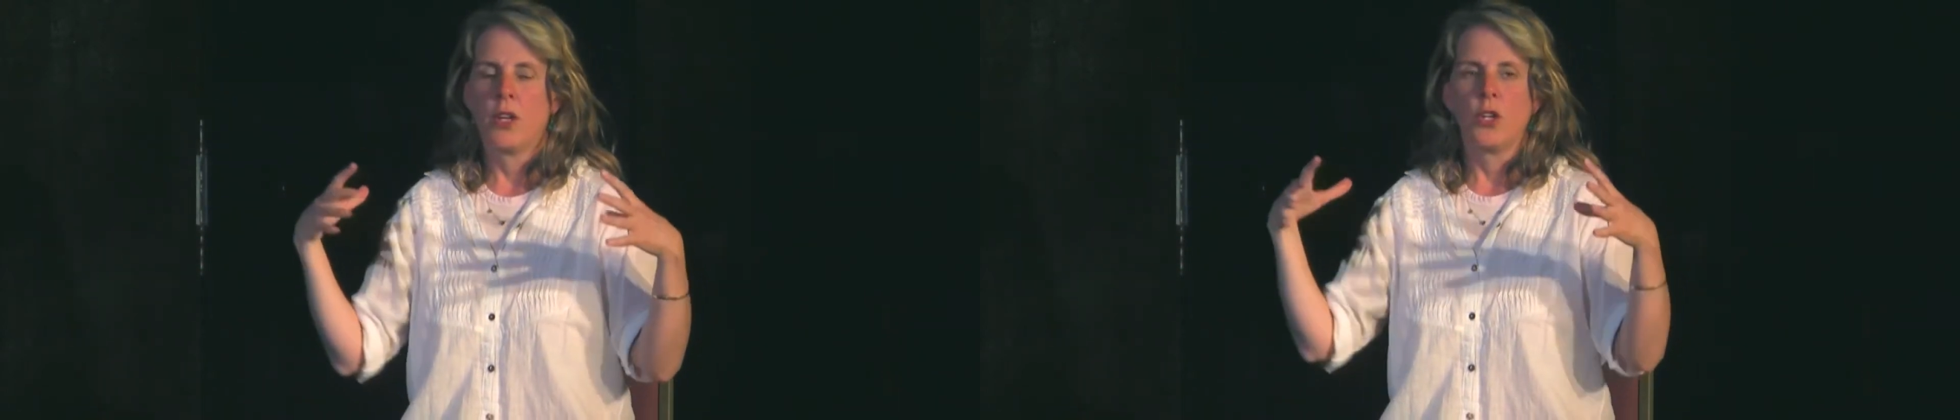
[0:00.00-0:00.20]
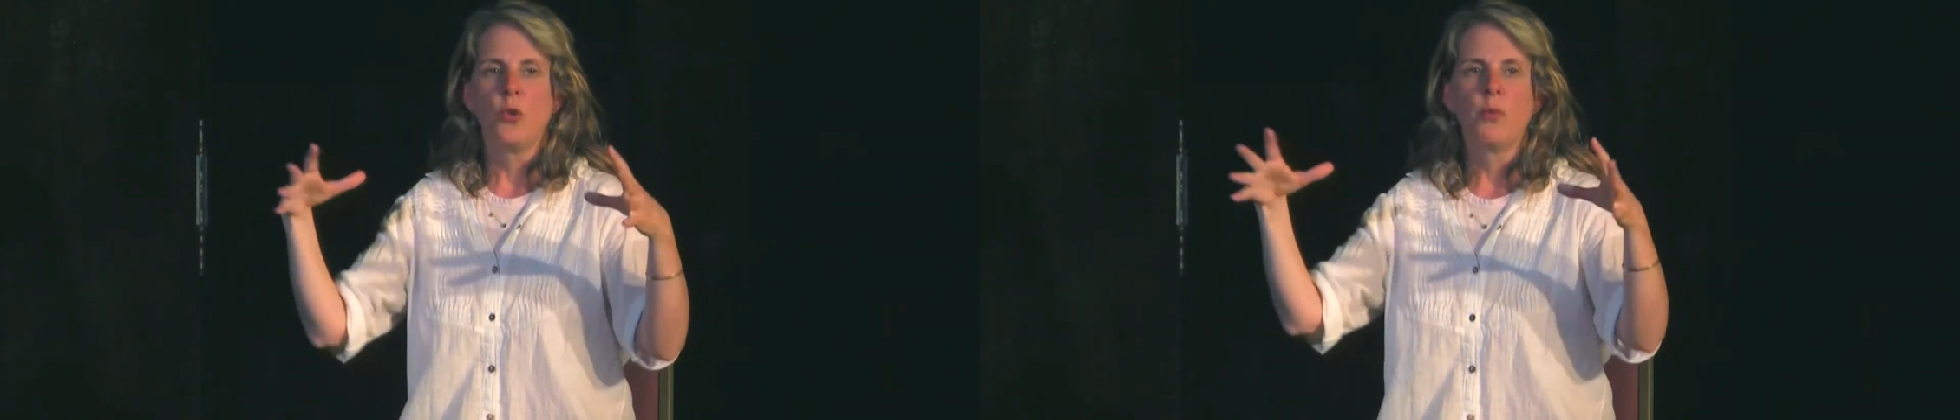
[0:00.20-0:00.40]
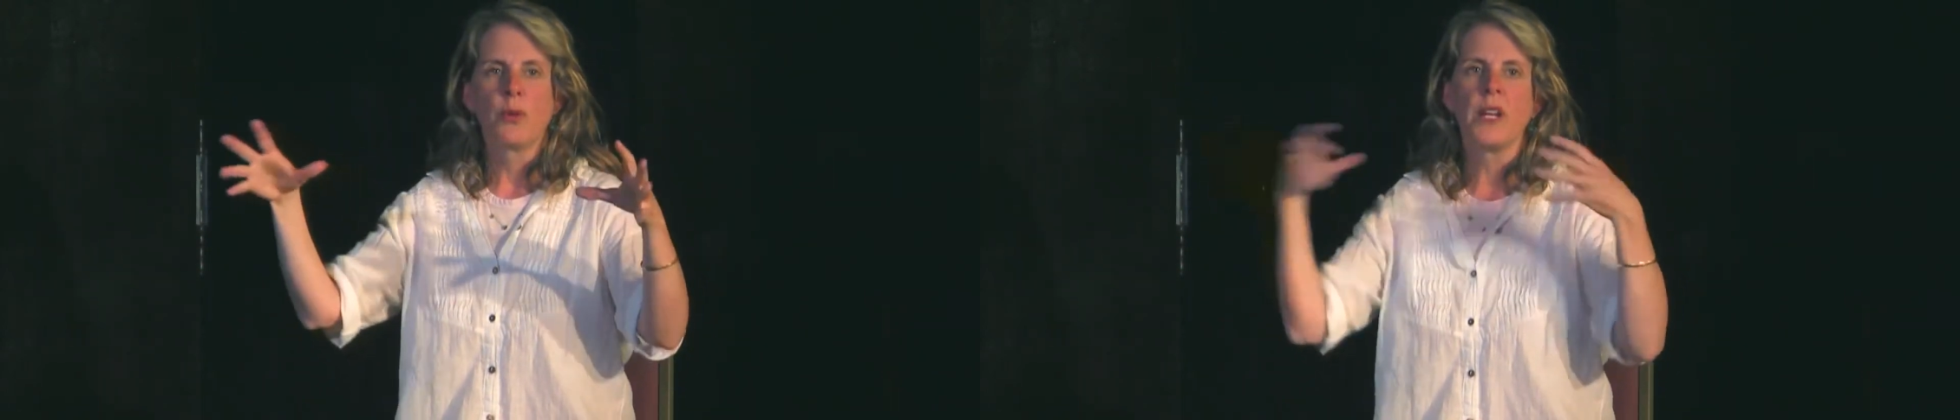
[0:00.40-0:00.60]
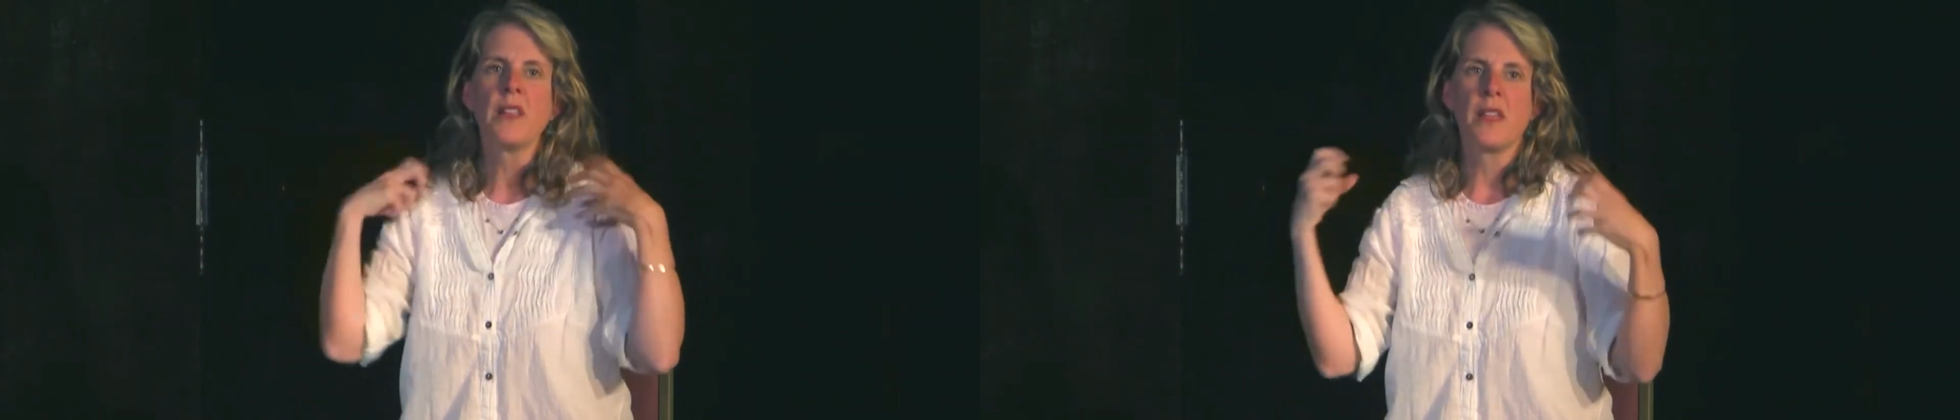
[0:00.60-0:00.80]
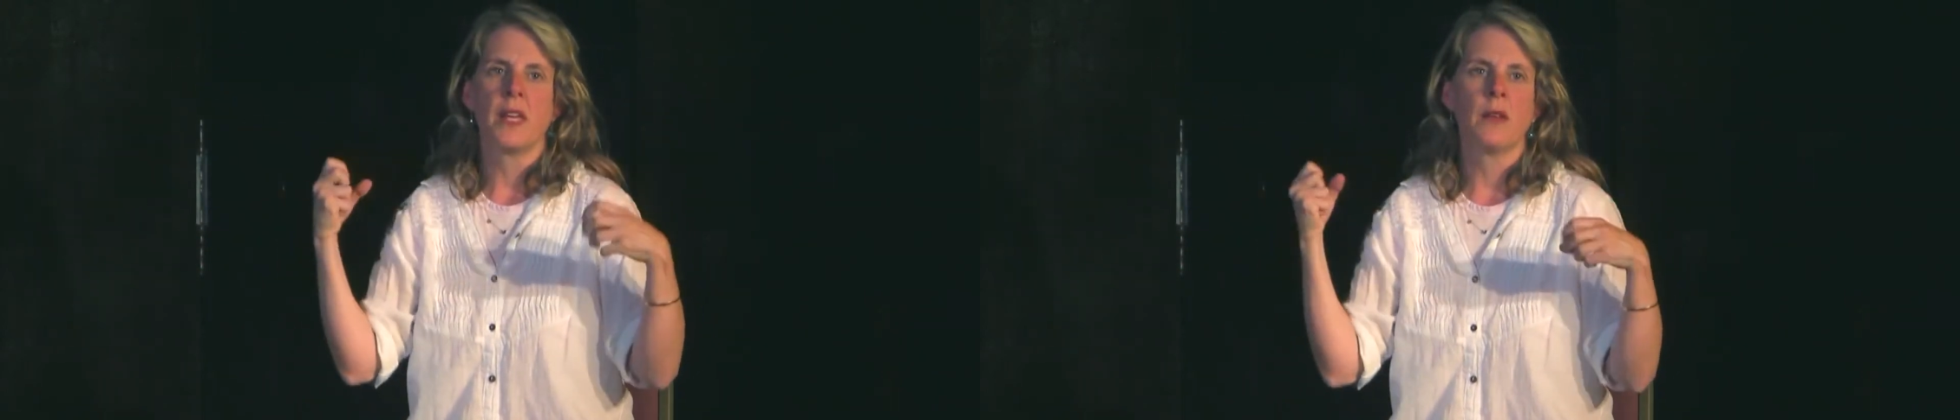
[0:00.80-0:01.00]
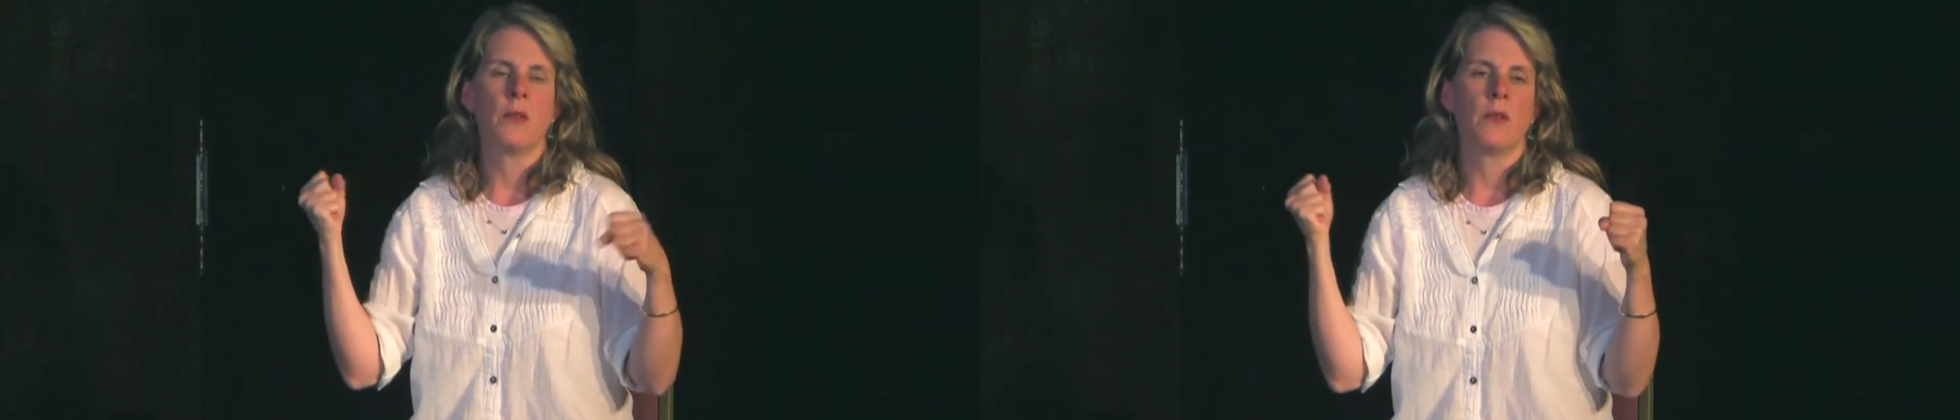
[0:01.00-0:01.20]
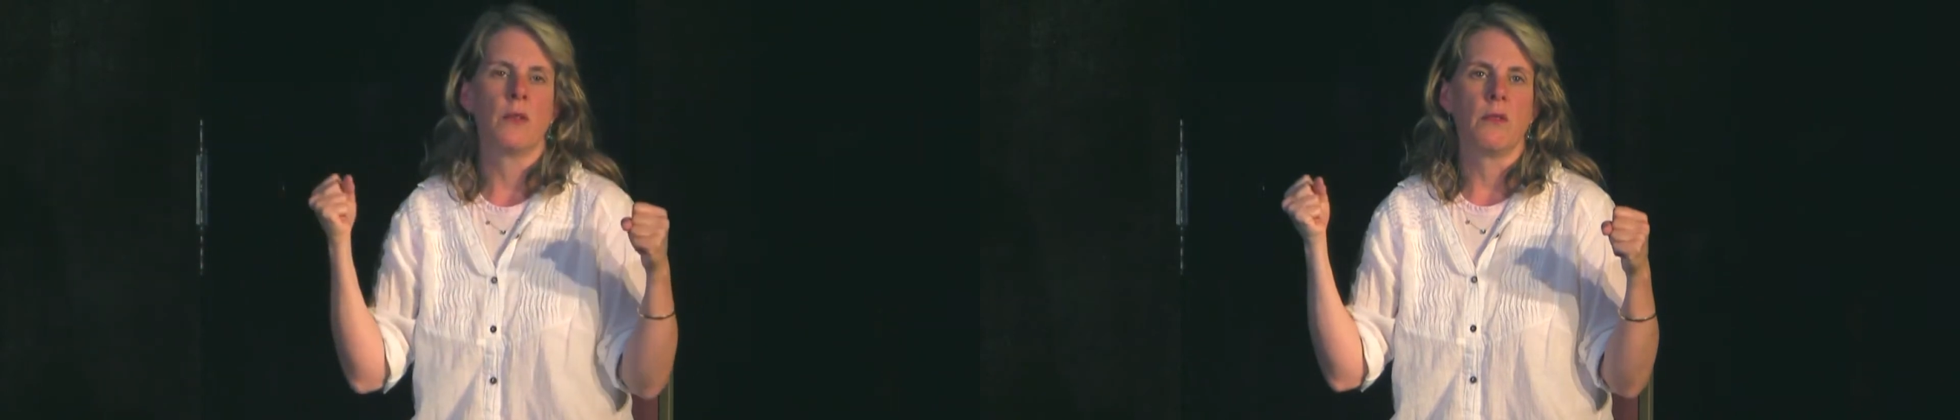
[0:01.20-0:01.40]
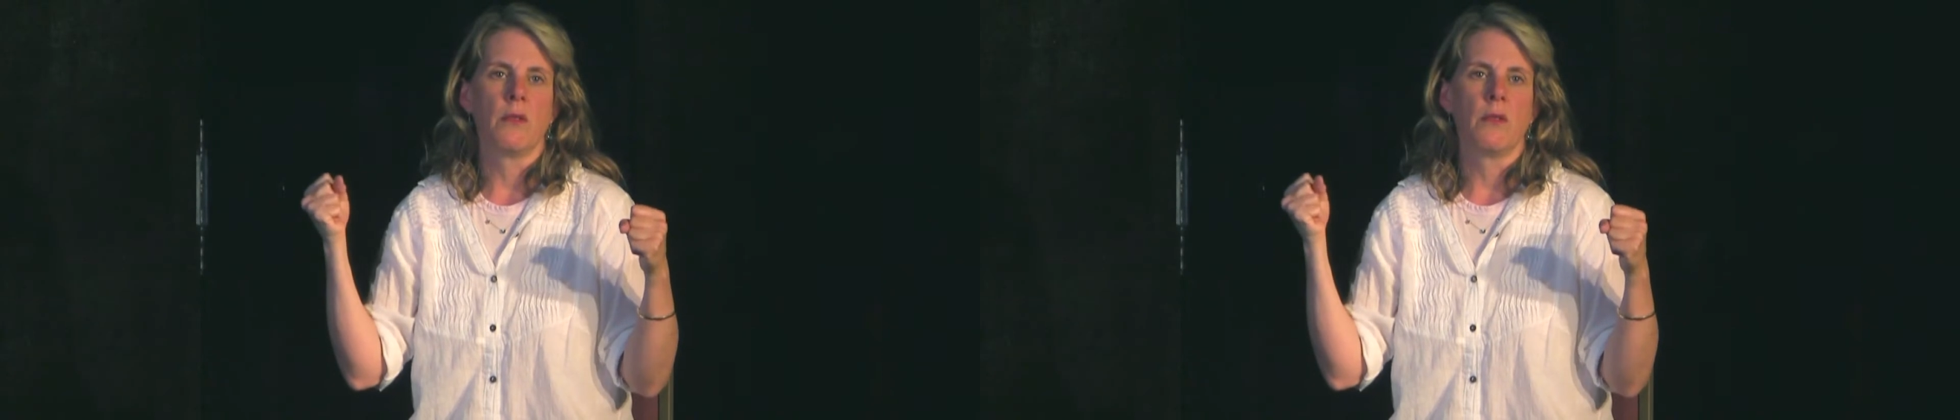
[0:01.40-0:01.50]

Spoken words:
You breathe in